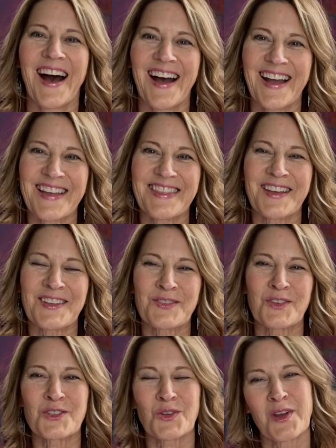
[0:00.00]
Hi, thanks
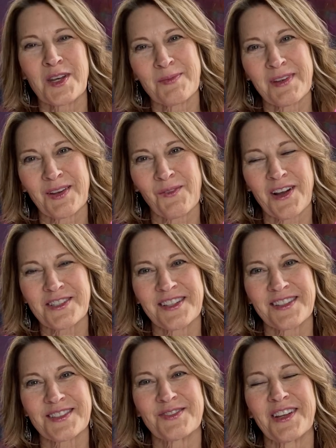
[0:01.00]
for joining me and watching
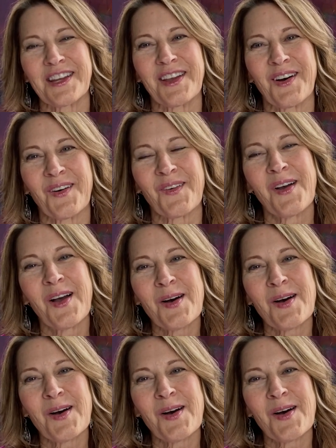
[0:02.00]
this video.